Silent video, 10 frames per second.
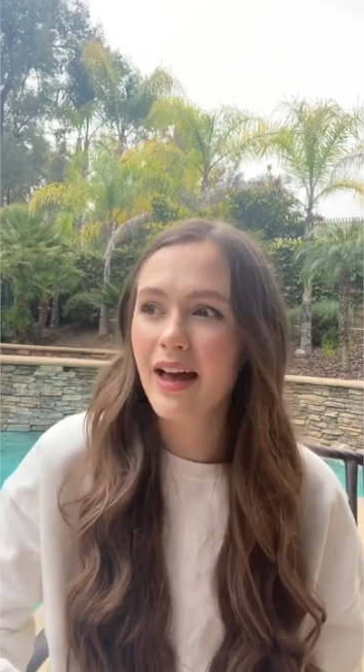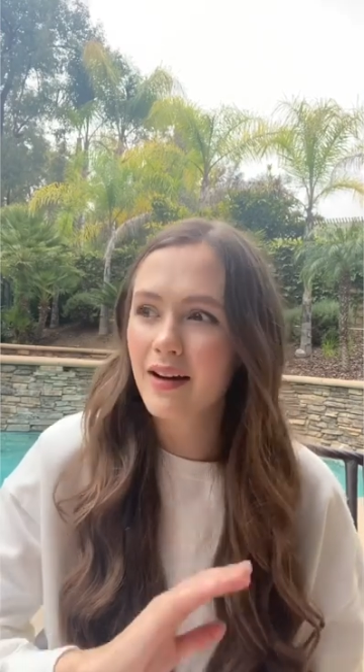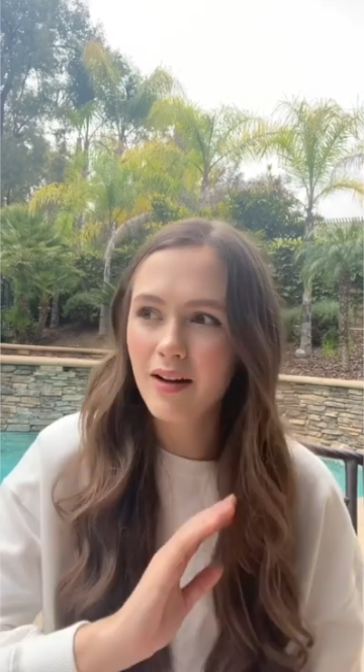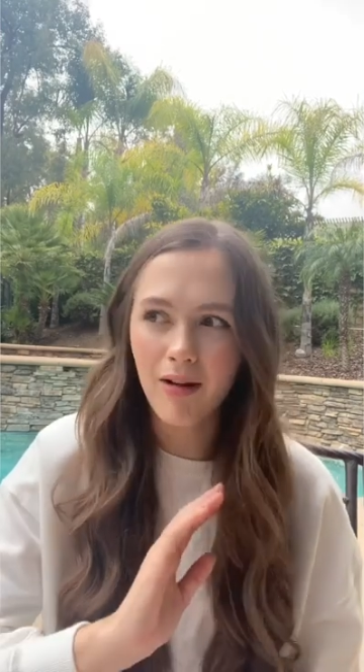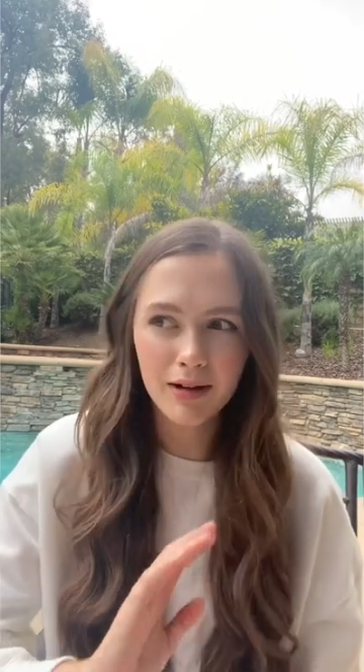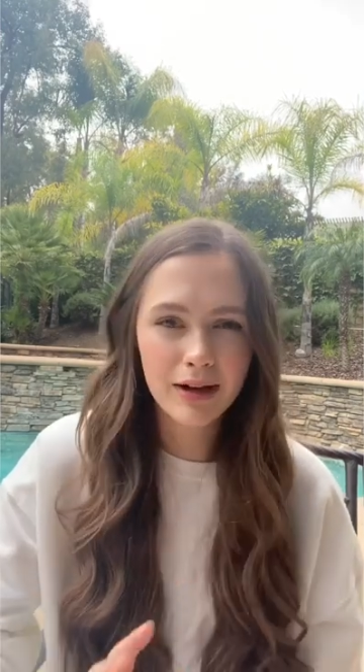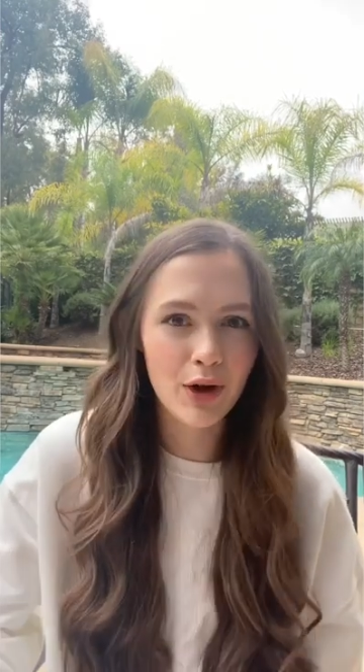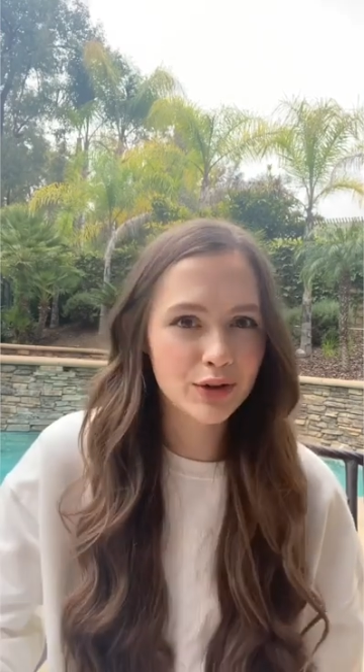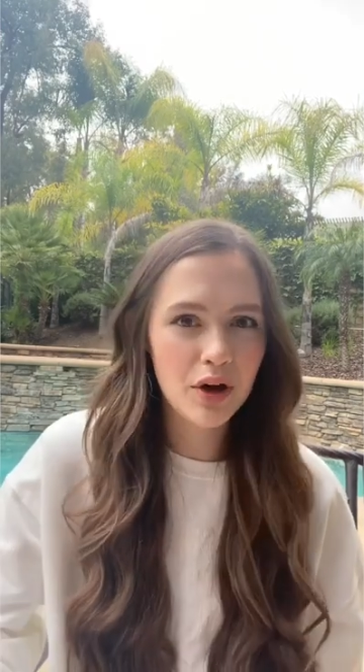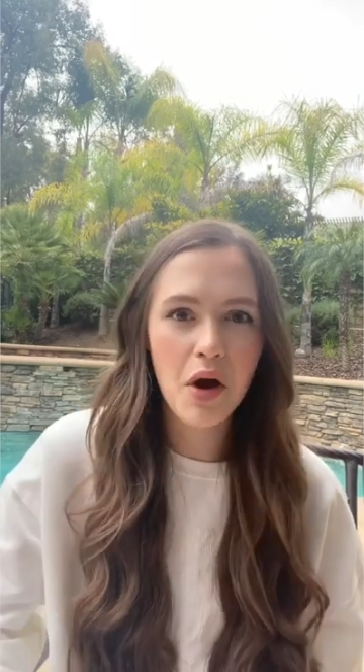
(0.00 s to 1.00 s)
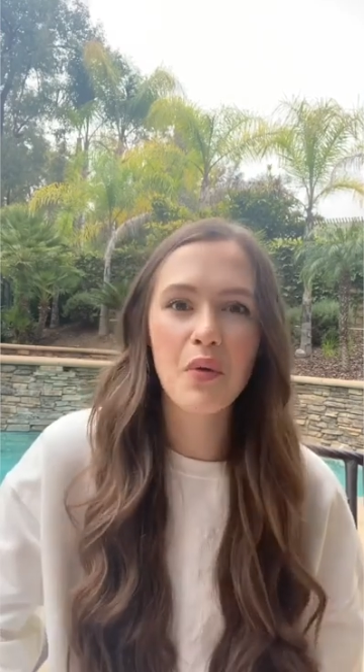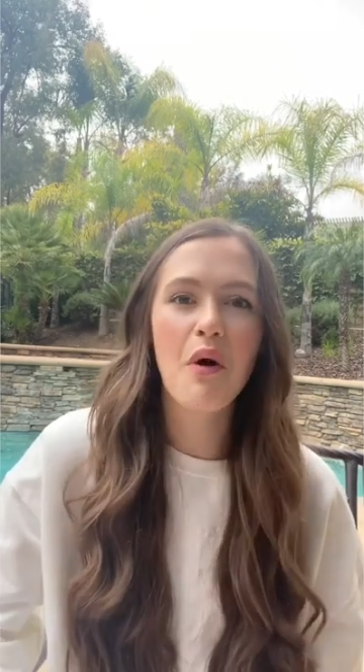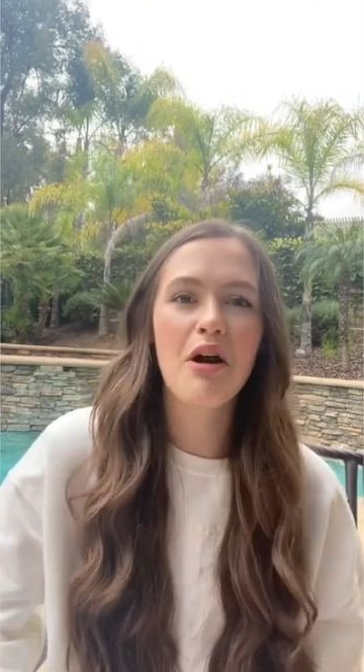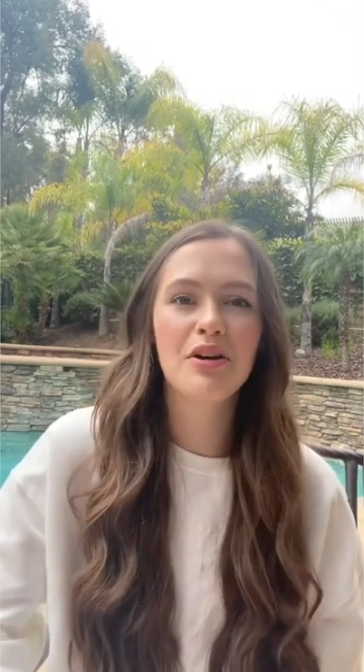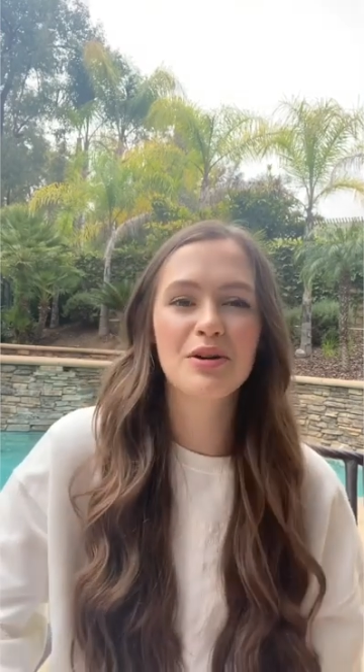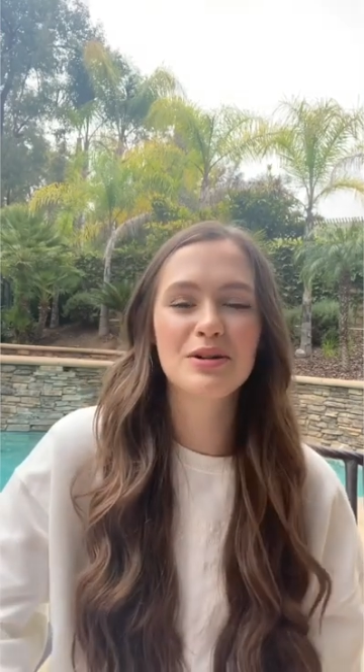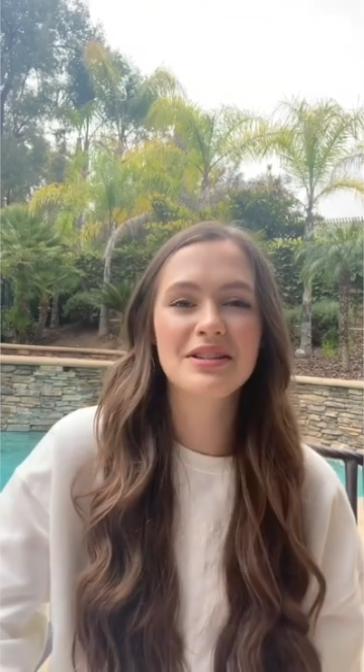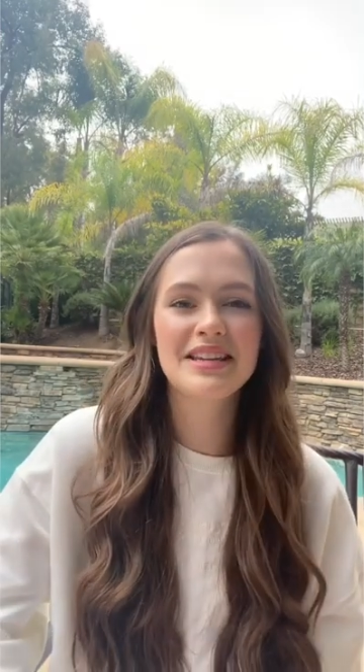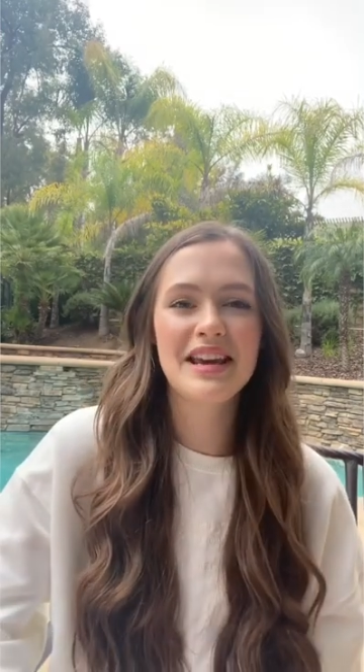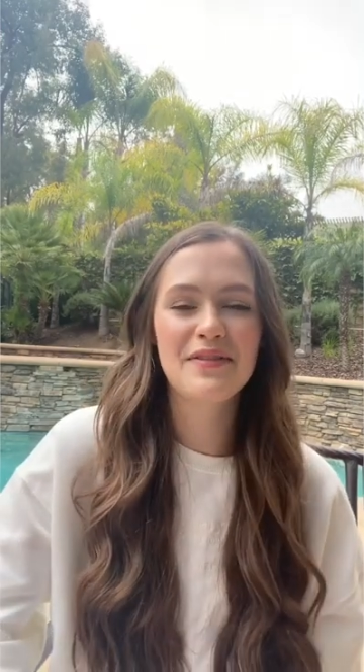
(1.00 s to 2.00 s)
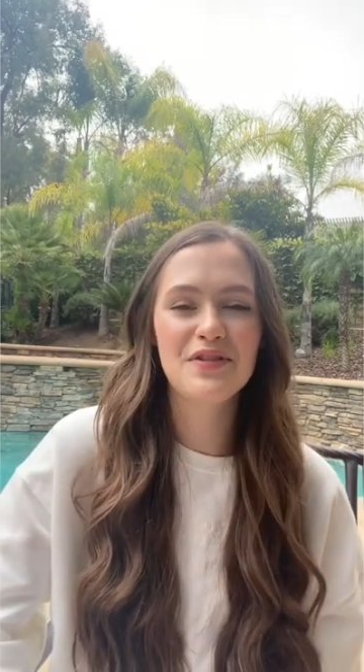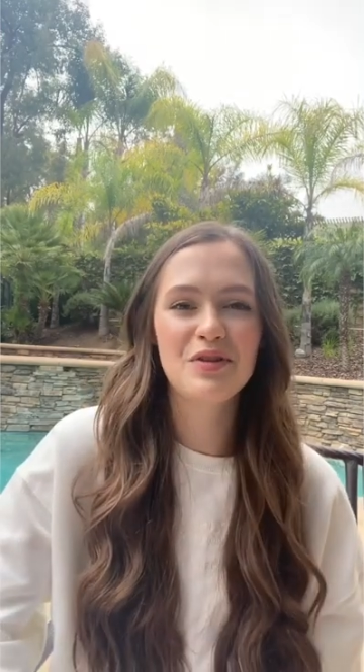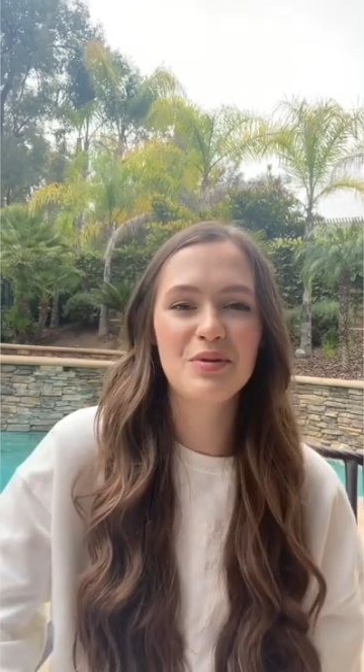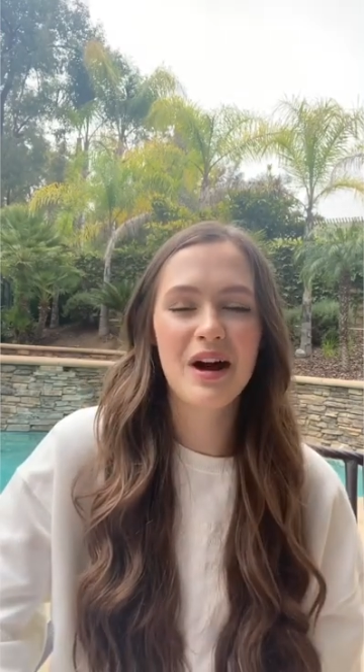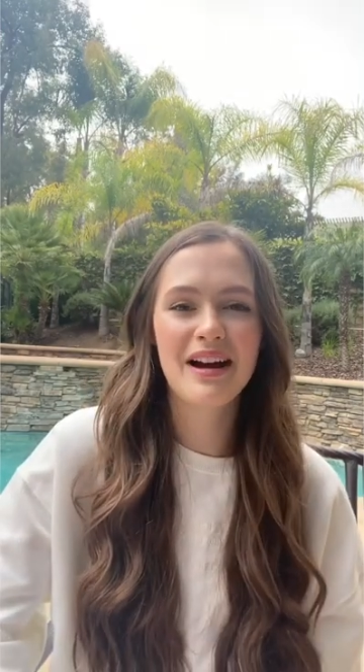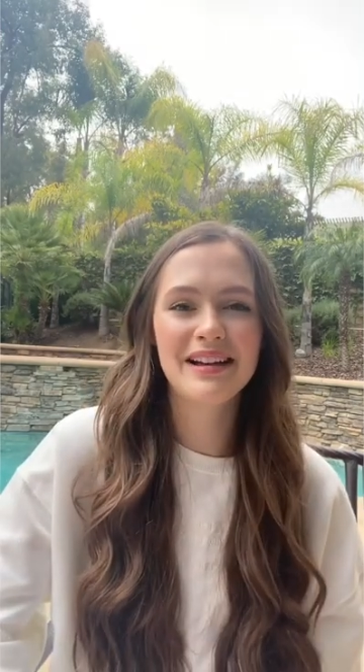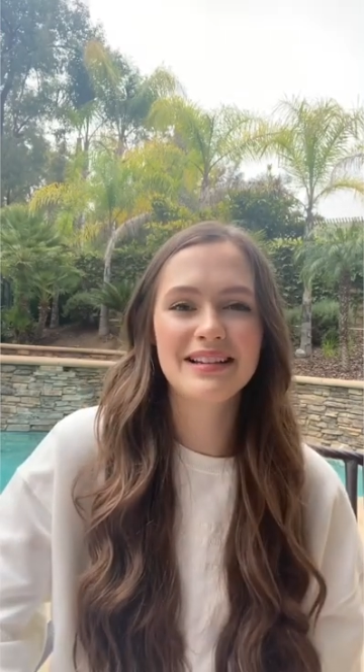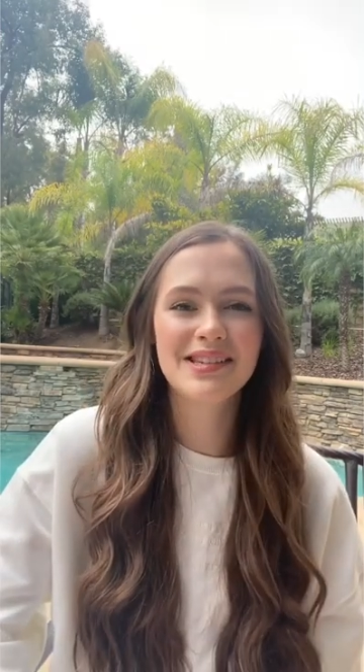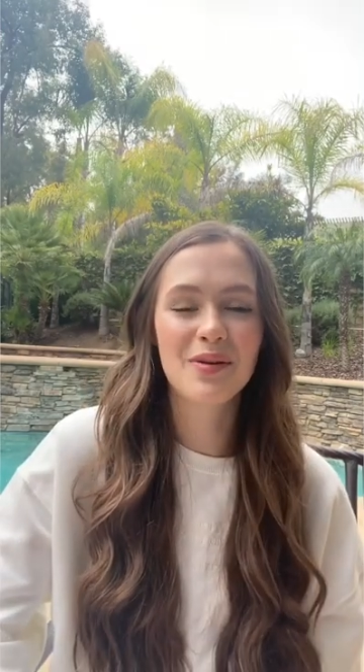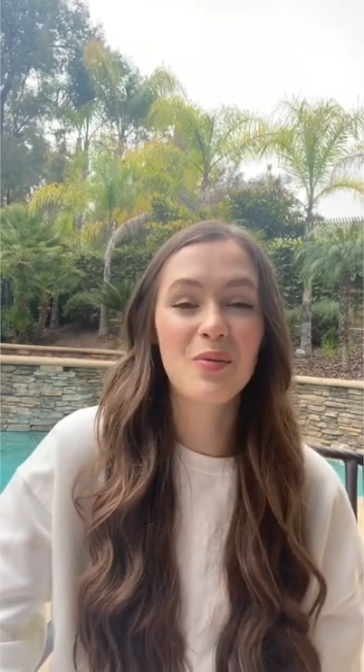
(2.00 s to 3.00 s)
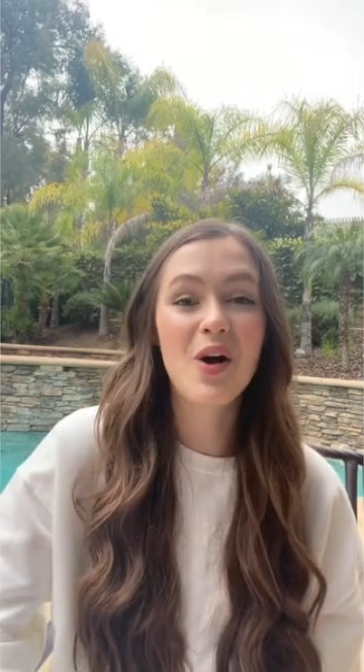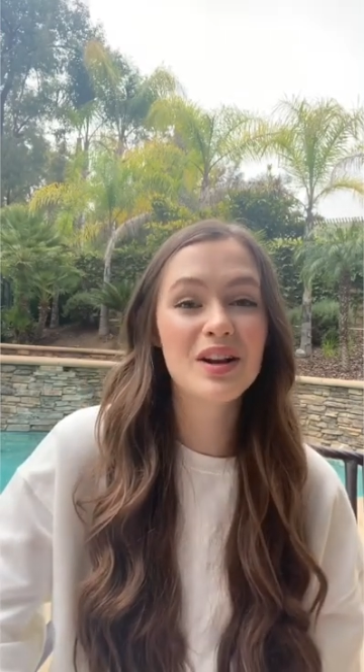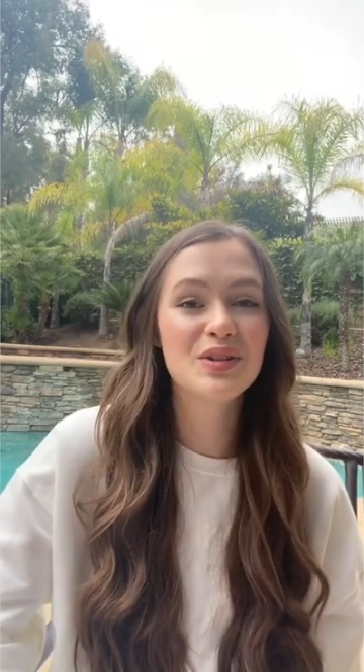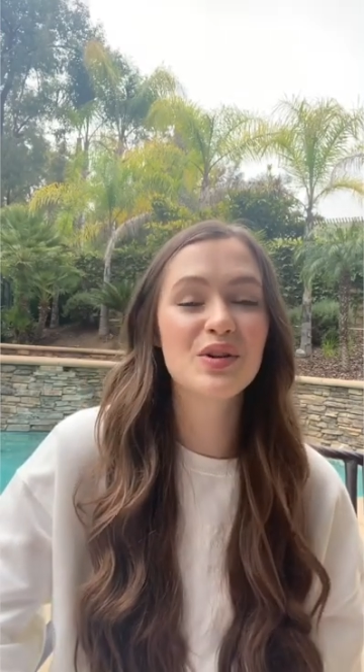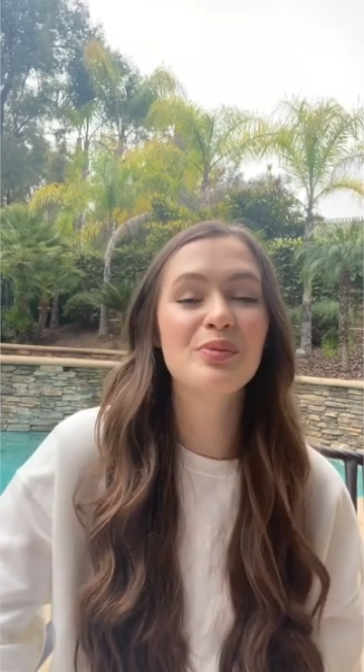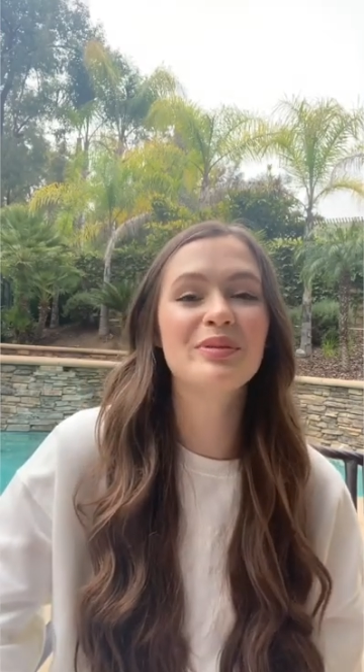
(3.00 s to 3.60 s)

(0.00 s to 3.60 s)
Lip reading: "Calling all dog walkers, if you guys want to,